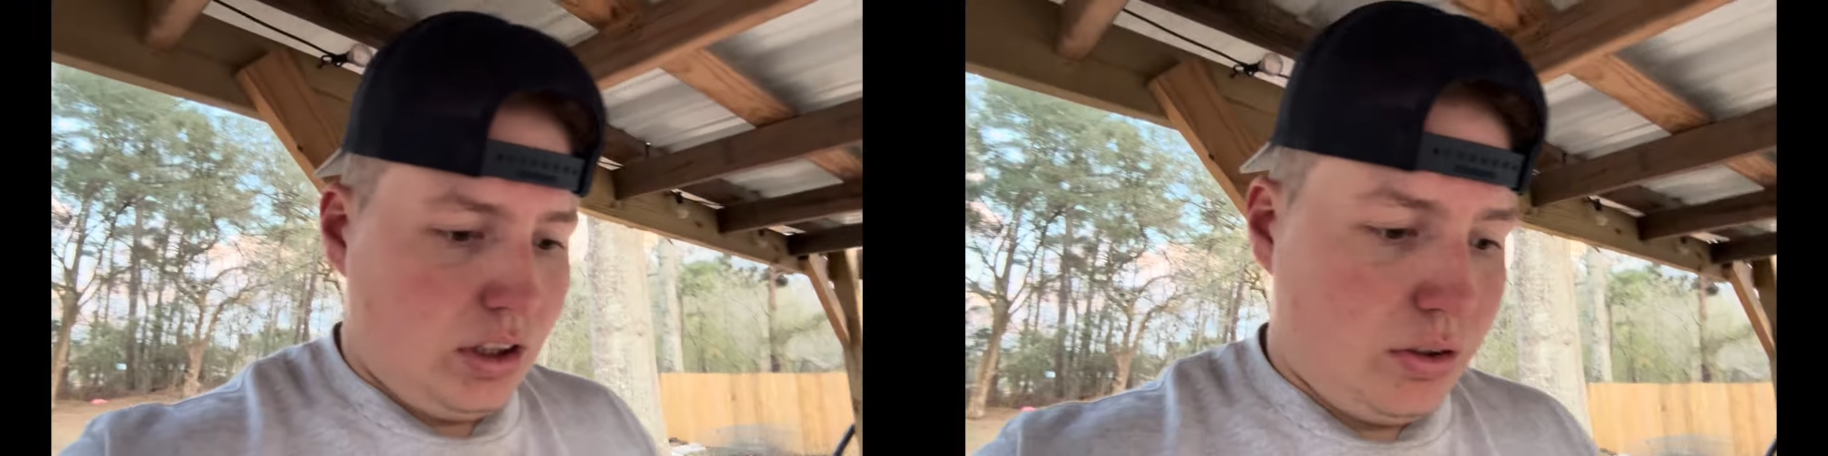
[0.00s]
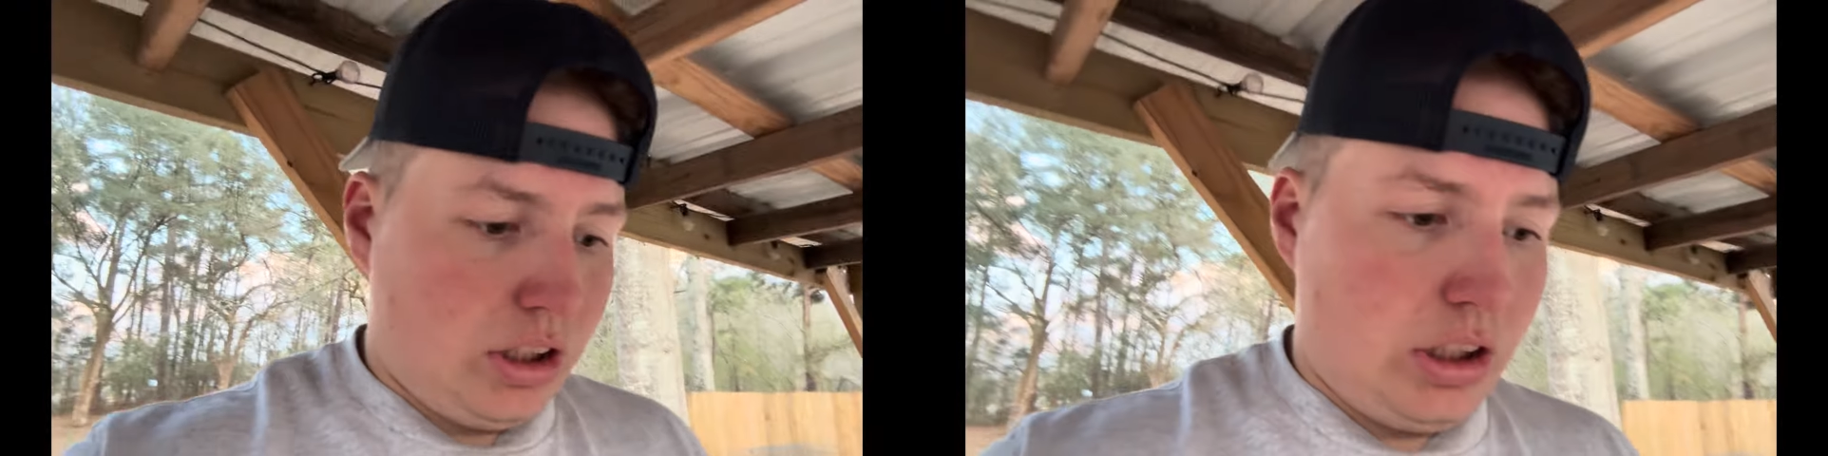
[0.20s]

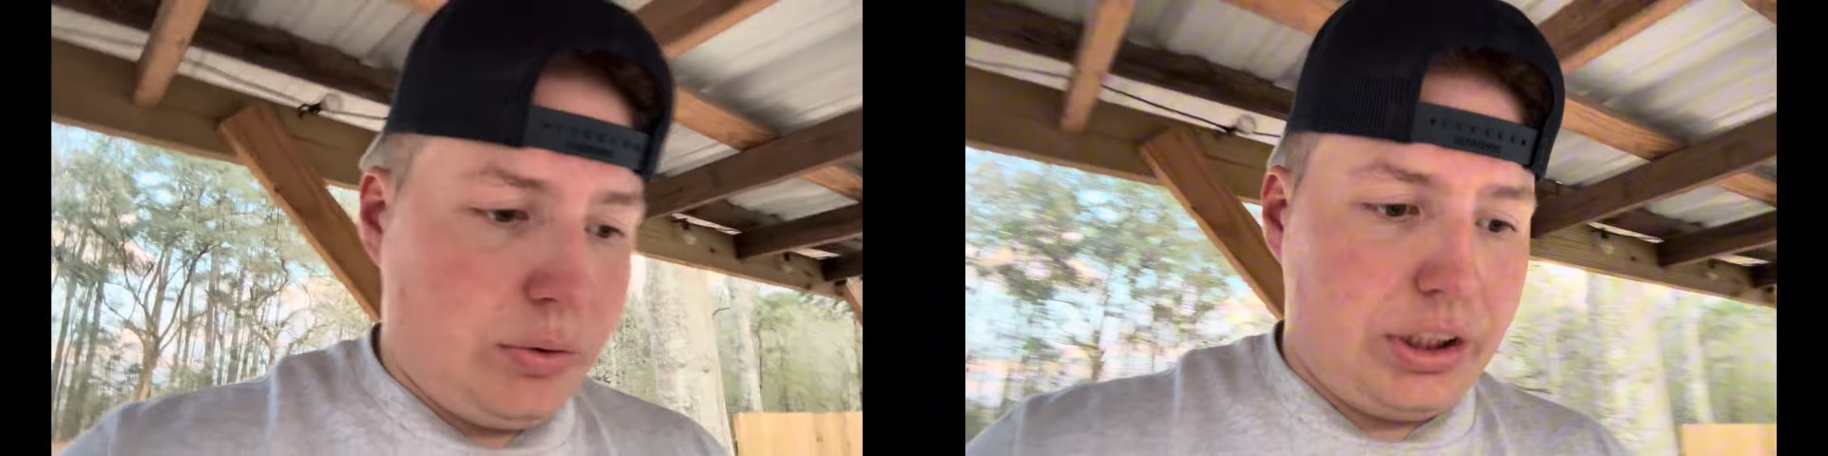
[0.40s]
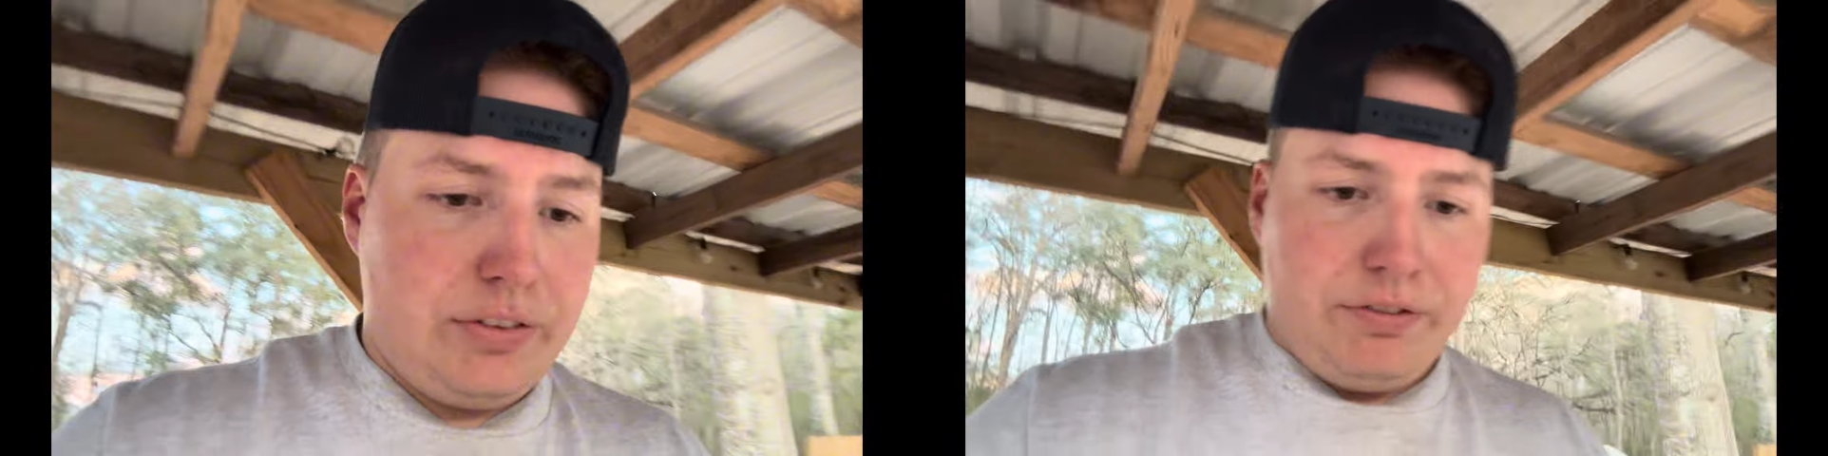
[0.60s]
We
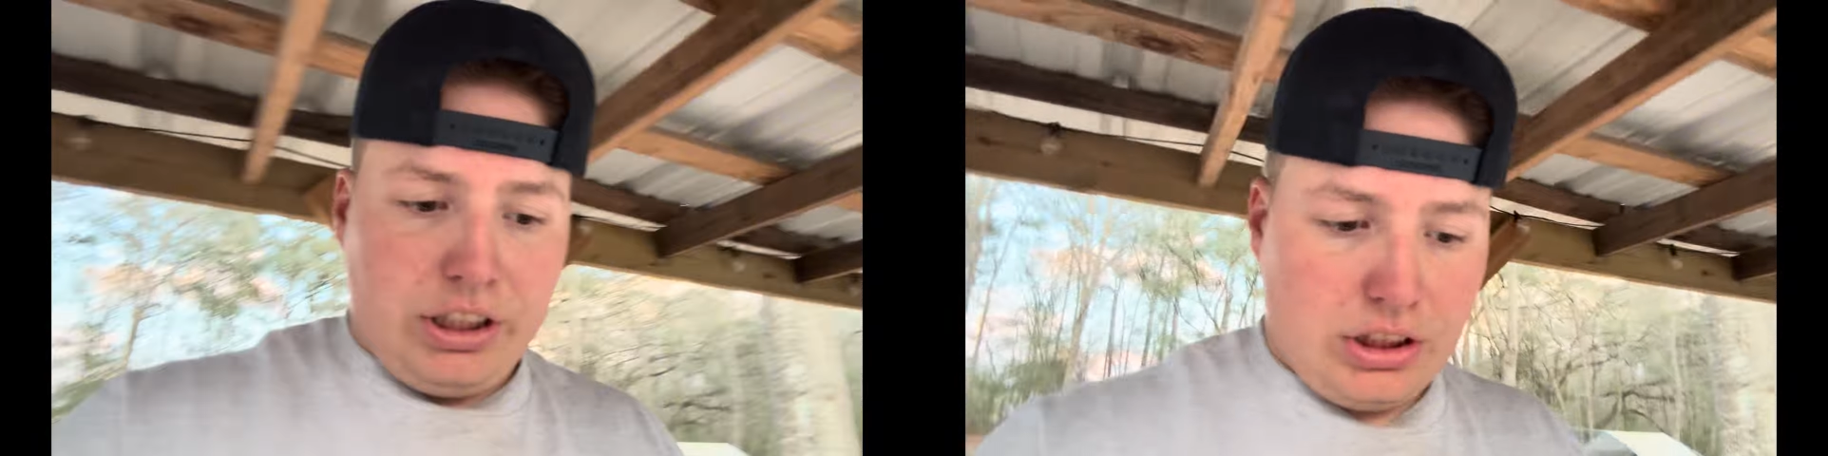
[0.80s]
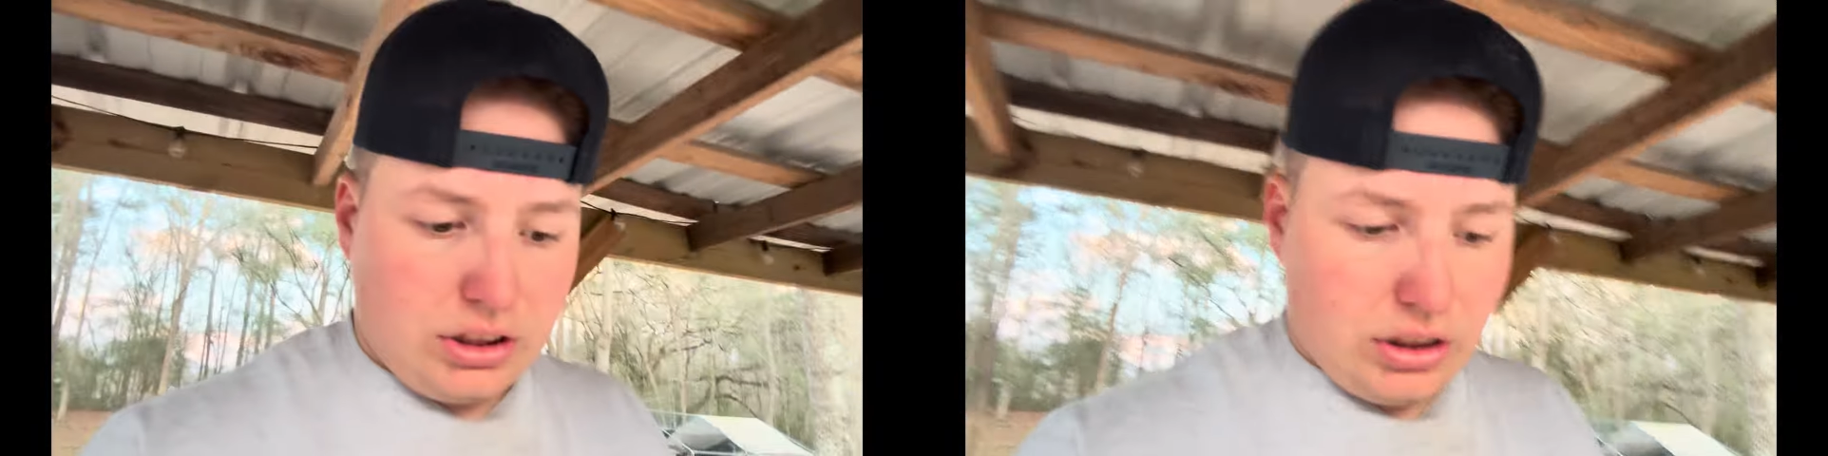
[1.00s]

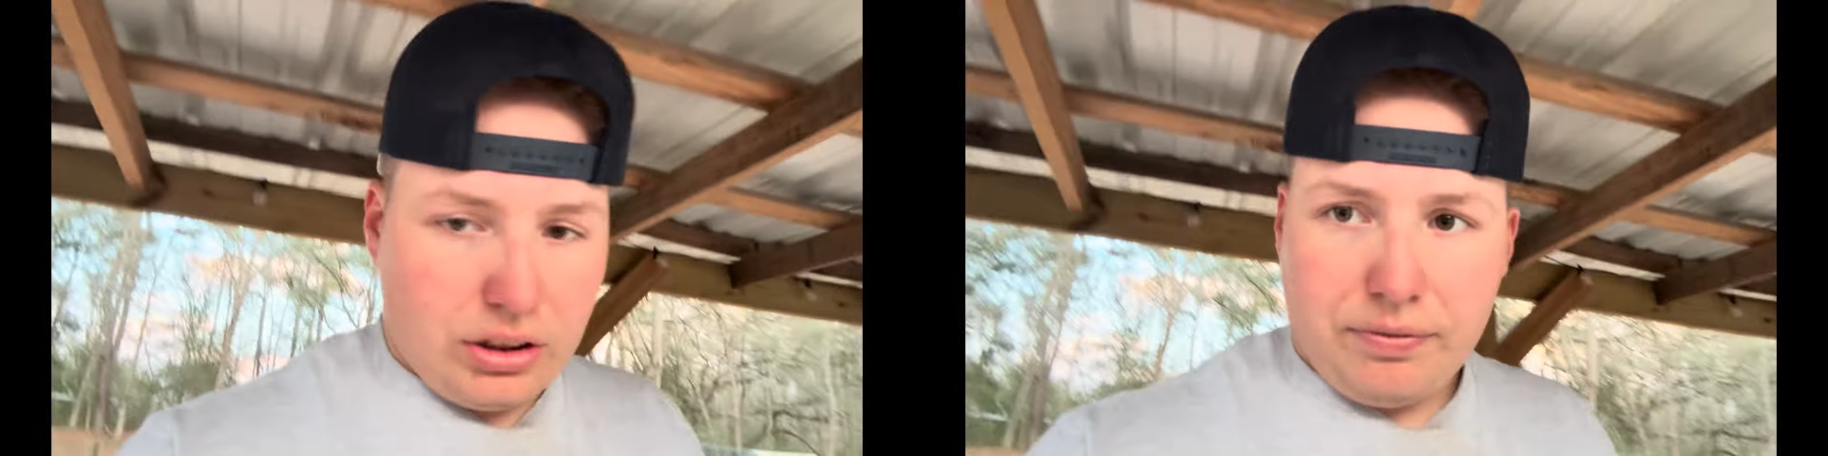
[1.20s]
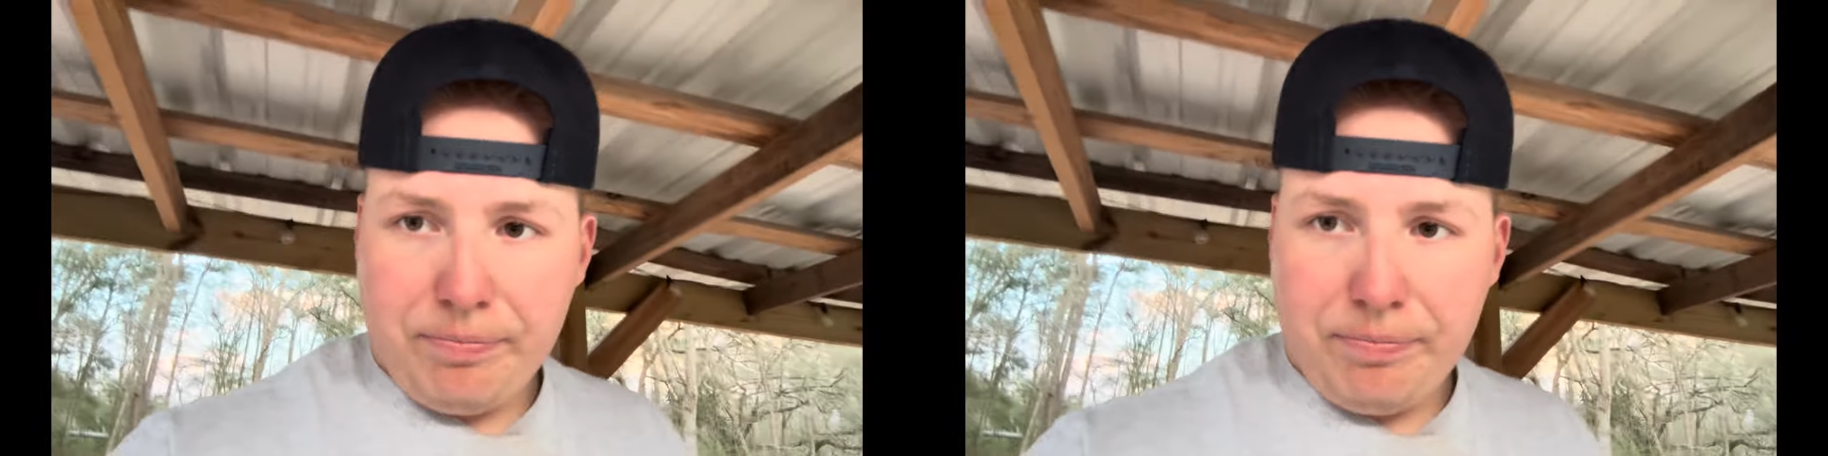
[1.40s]
finished the